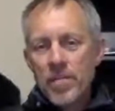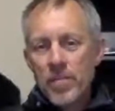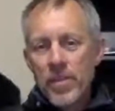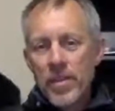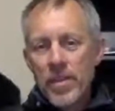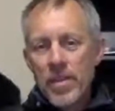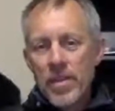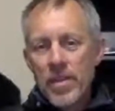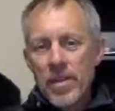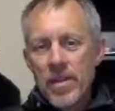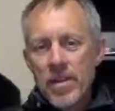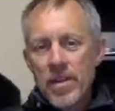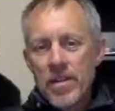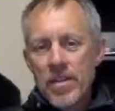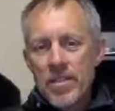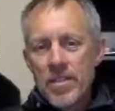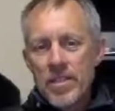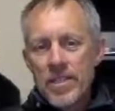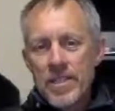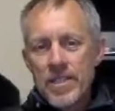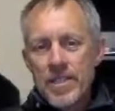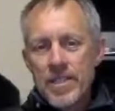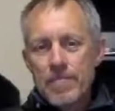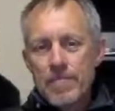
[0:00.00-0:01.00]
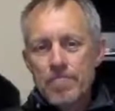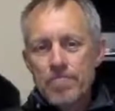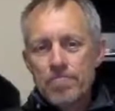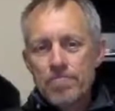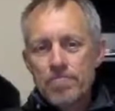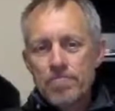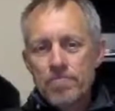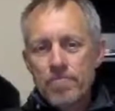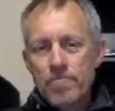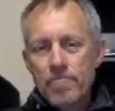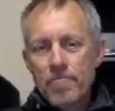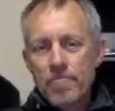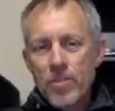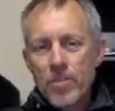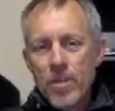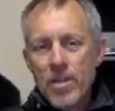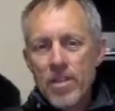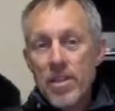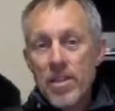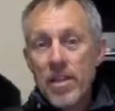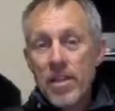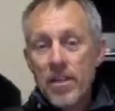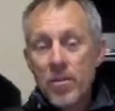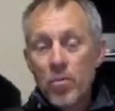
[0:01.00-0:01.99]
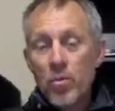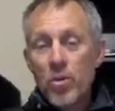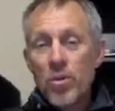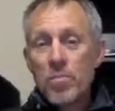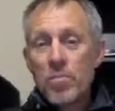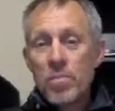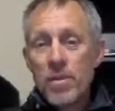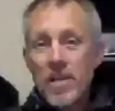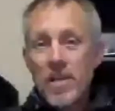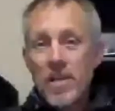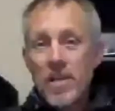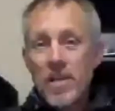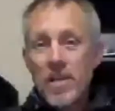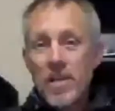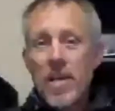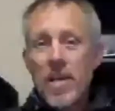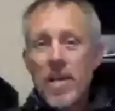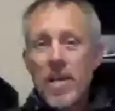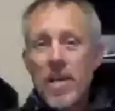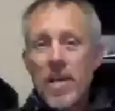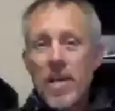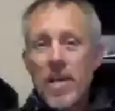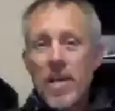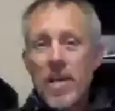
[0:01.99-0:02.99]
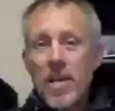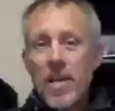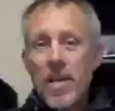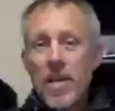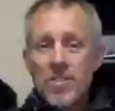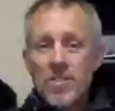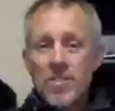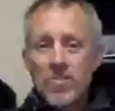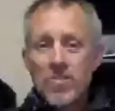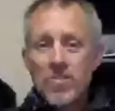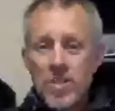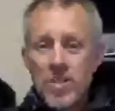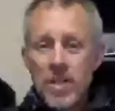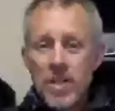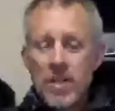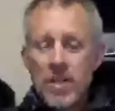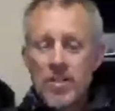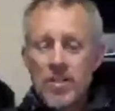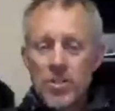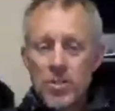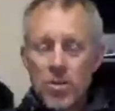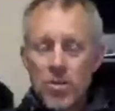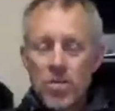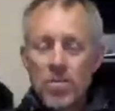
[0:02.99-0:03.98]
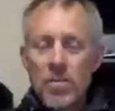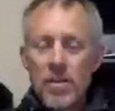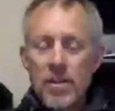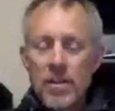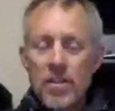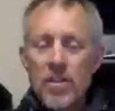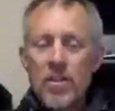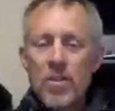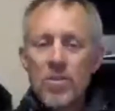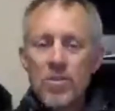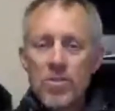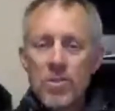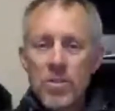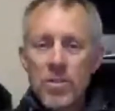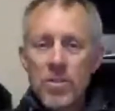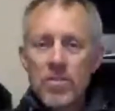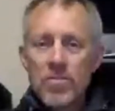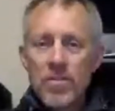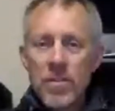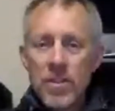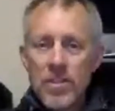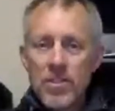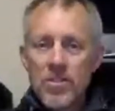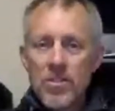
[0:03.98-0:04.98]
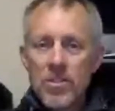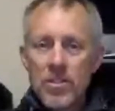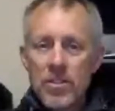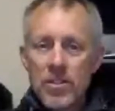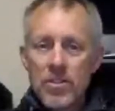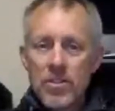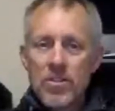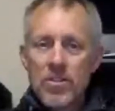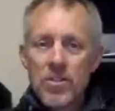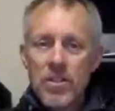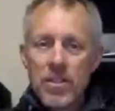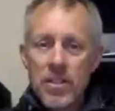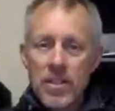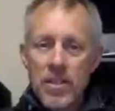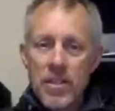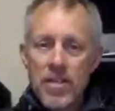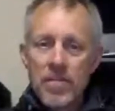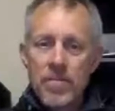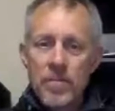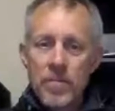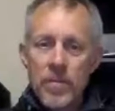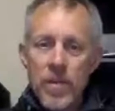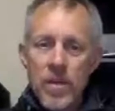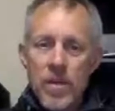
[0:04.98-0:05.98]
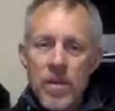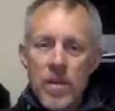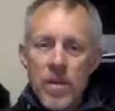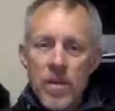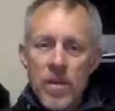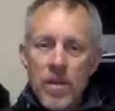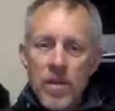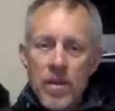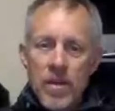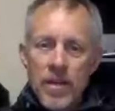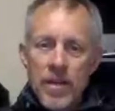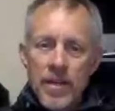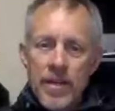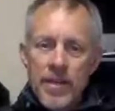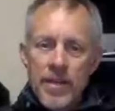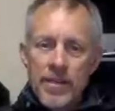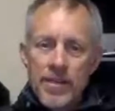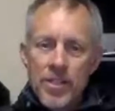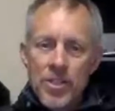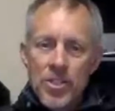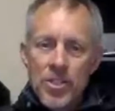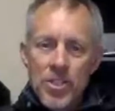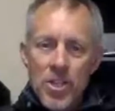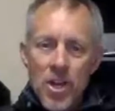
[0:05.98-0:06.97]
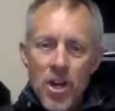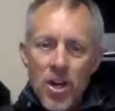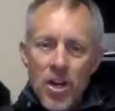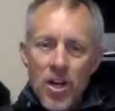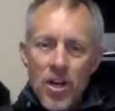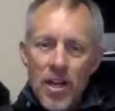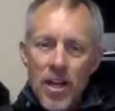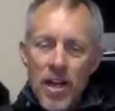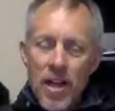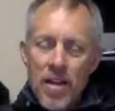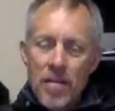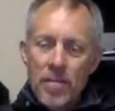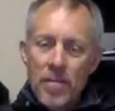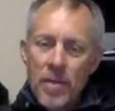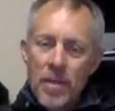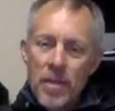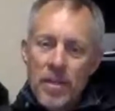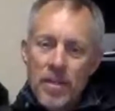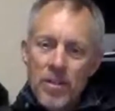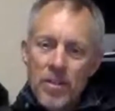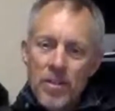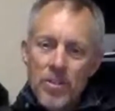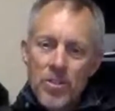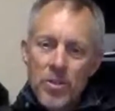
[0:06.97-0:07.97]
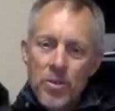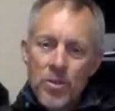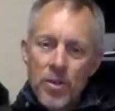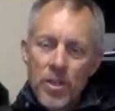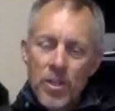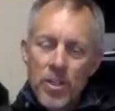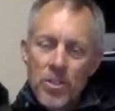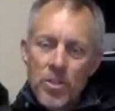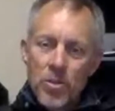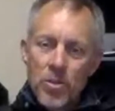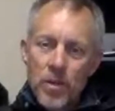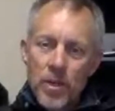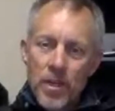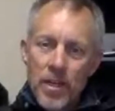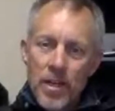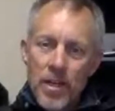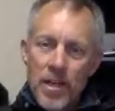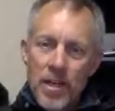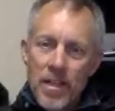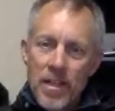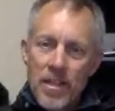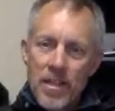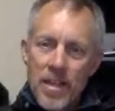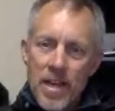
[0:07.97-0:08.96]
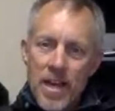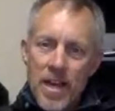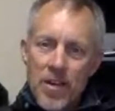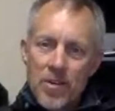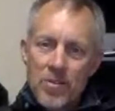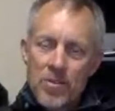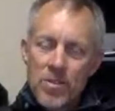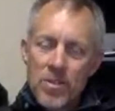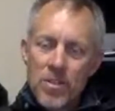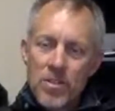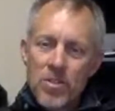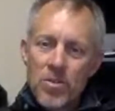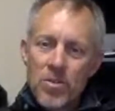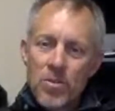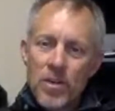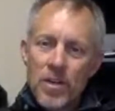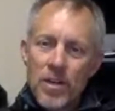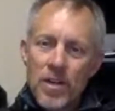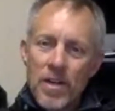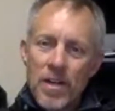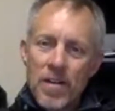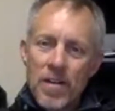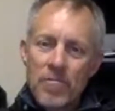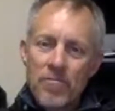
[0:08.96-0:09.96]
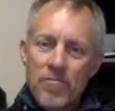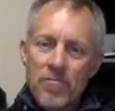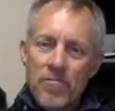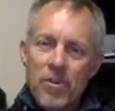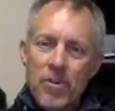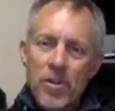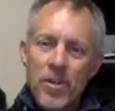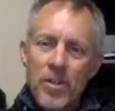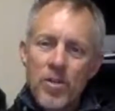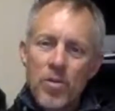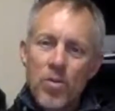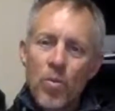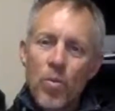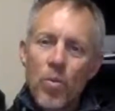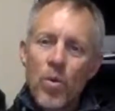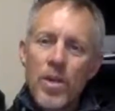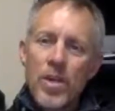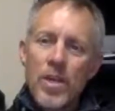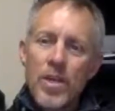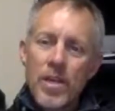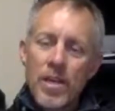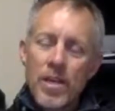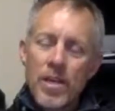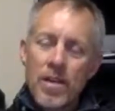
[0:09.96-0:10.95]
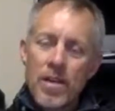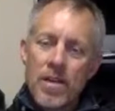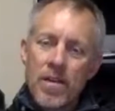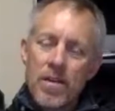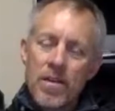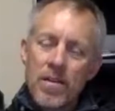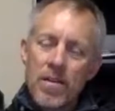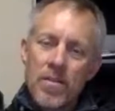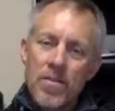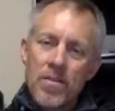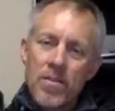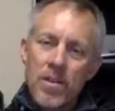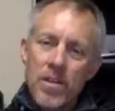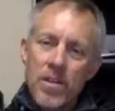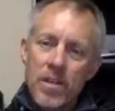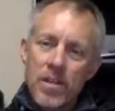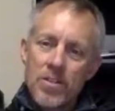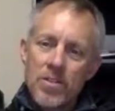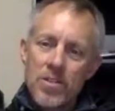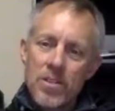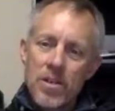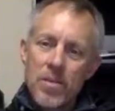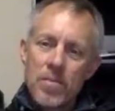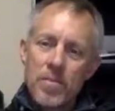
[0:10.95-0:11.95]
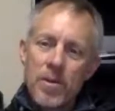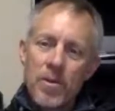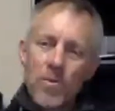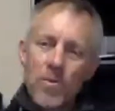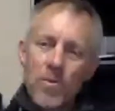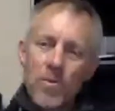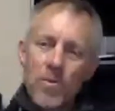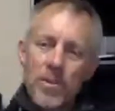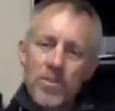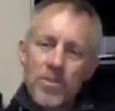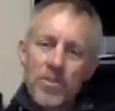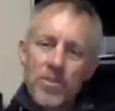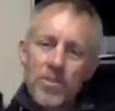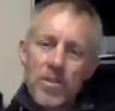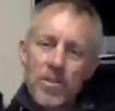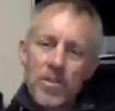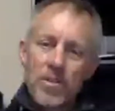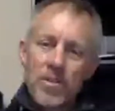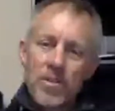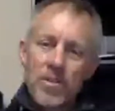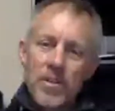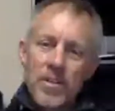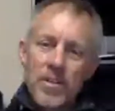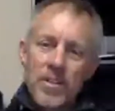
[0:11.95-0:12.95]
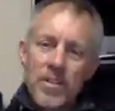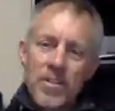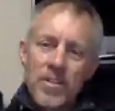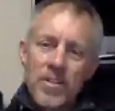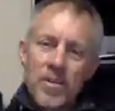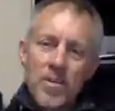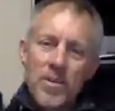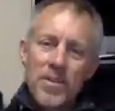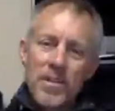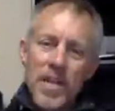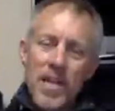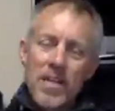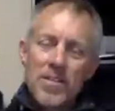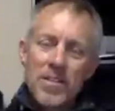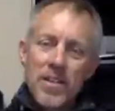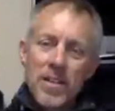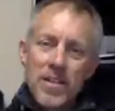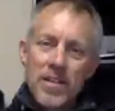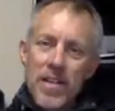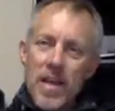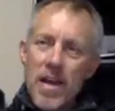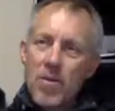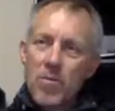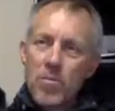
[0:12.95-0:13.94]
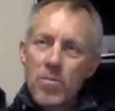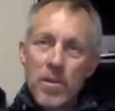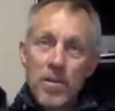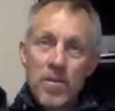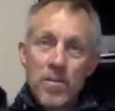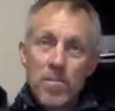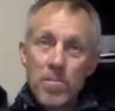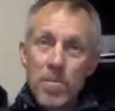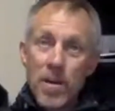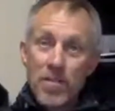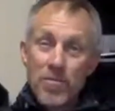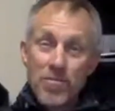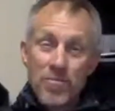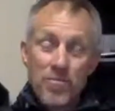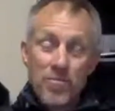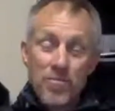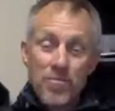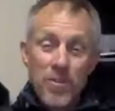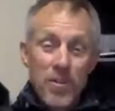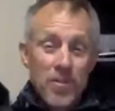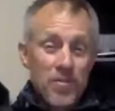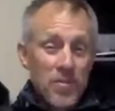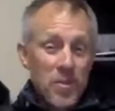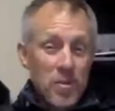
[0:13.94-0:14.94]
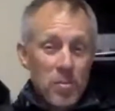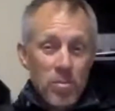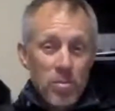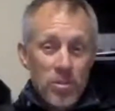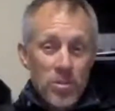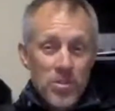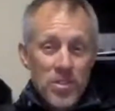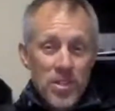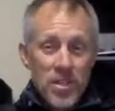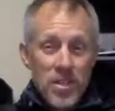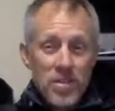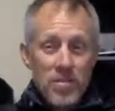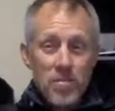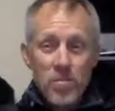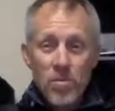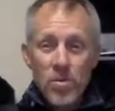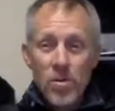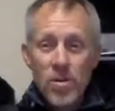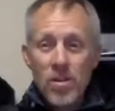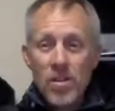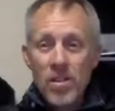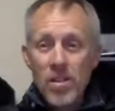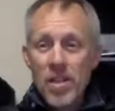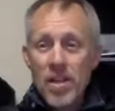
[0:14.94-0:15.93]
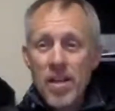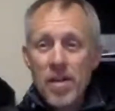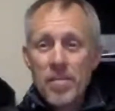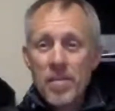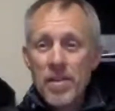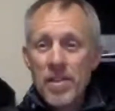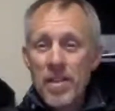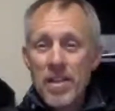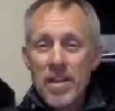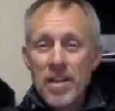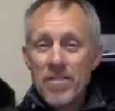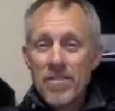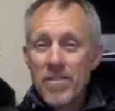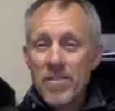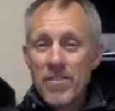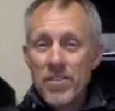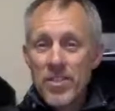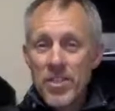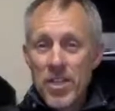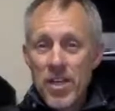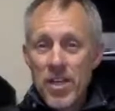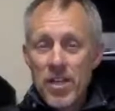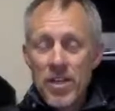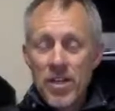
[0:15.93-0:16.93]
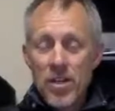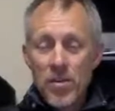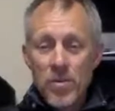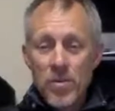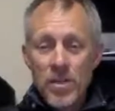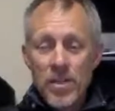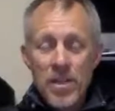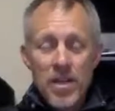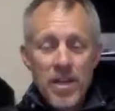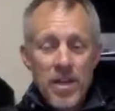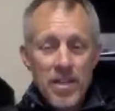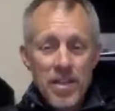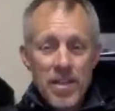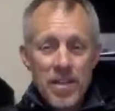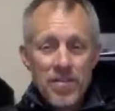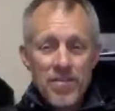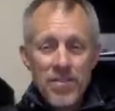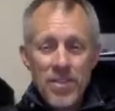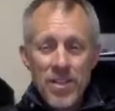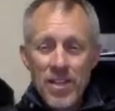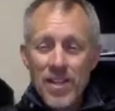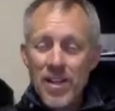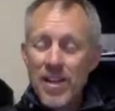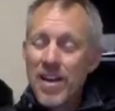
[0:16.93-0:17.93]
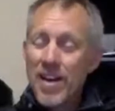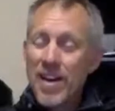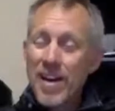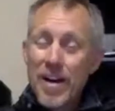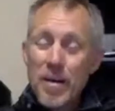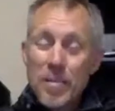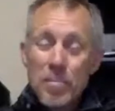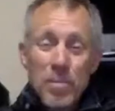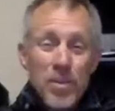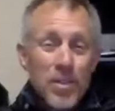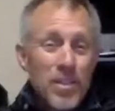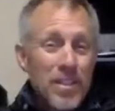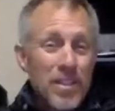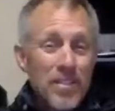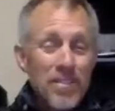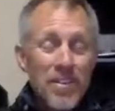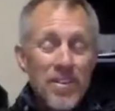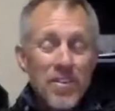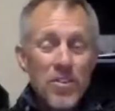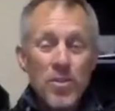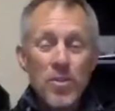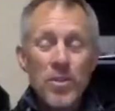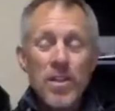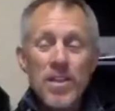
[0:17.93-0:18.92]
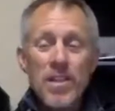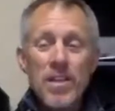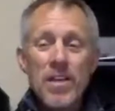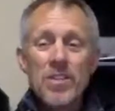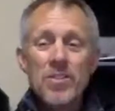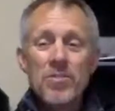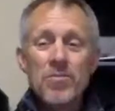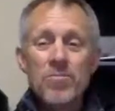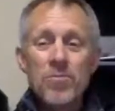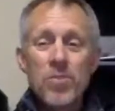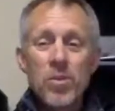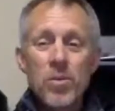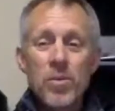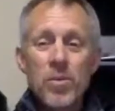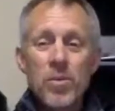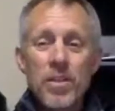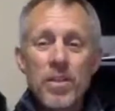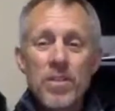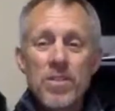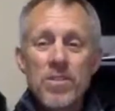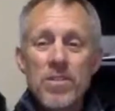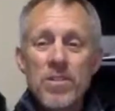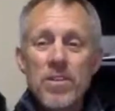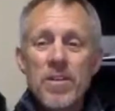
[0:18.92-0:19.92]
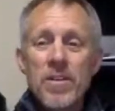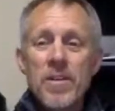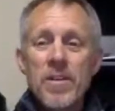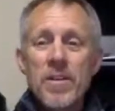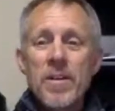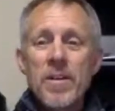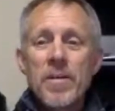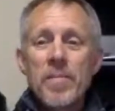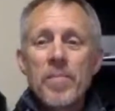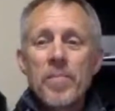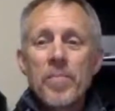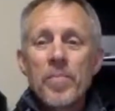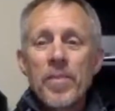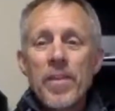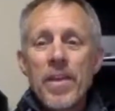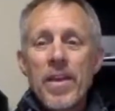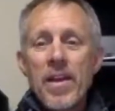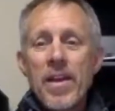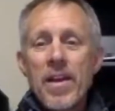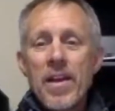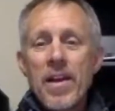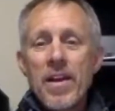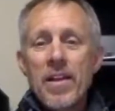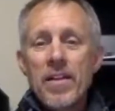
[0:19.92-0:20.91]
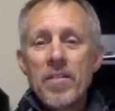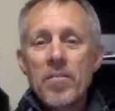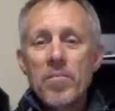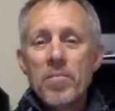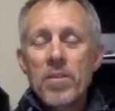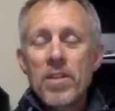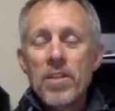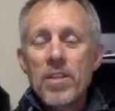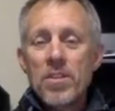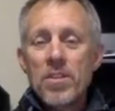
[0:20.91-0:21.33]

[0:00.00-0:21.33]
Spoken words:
and I think it would be a massive challenge. It would make those events look silly. To start, I'm going to do a 29,029-foot week in the next coming weeks to see what that's like. That would be about 50% more climbing than I've ever done in a week. I think I've done a couple of 20,000-foot weeks, and it'd be